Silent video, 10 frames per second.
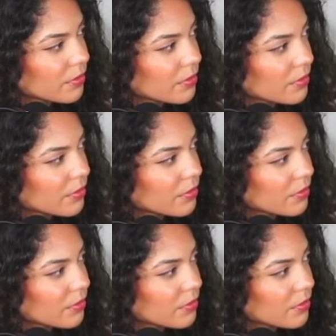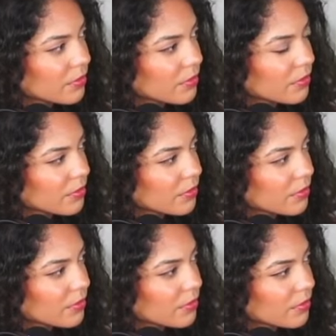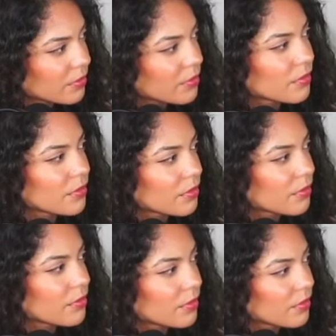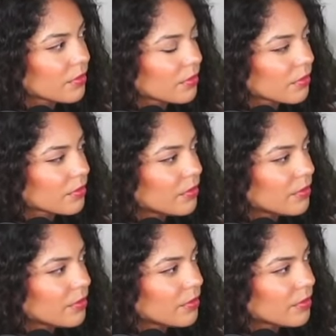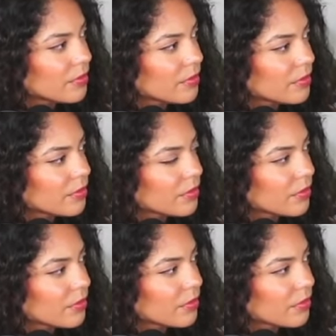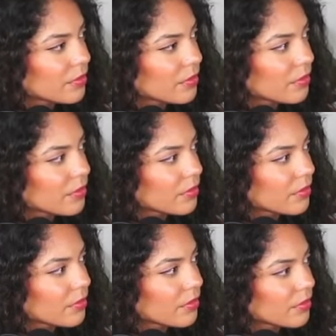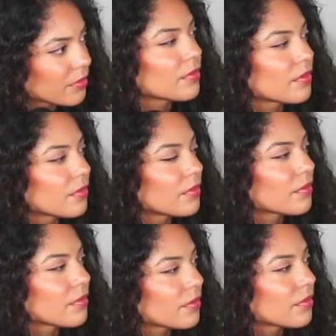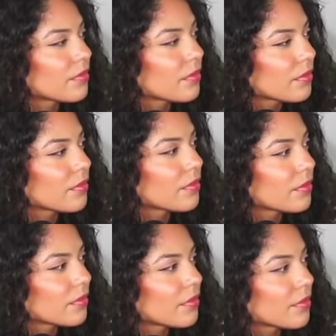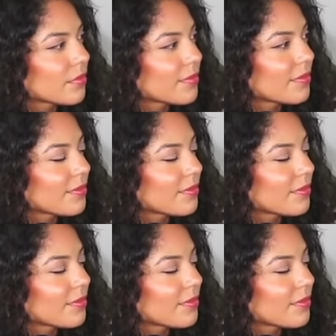(silent)